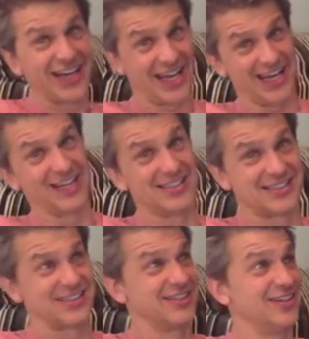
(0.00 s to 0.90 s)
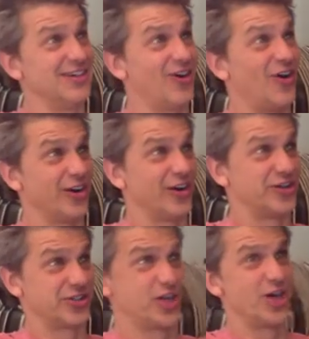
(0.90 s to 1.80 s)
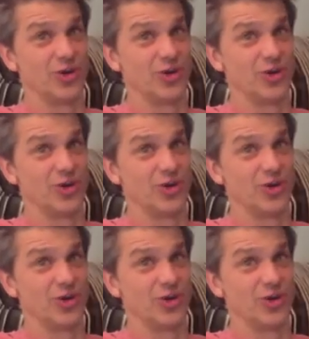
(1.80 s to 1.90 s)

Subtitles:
ladies on our show. Yeah,